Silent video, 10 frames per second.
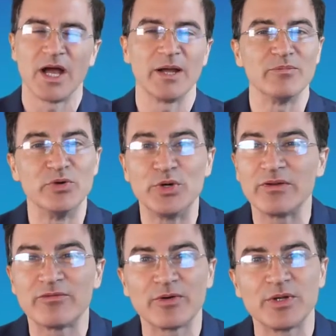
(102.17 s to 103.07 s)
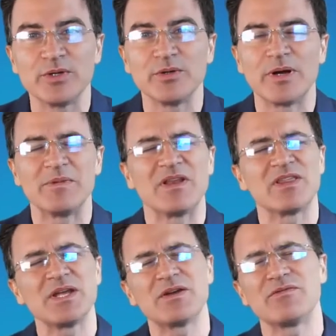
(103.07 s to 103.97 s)
I'm rooting for you. I mean,
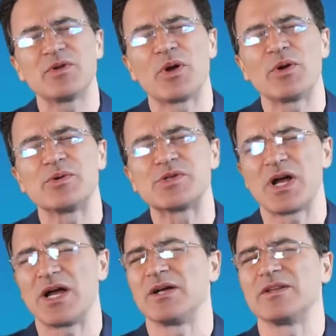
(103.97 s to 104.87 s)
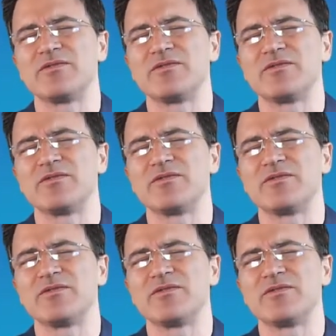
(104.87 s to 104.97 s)
think of your own child.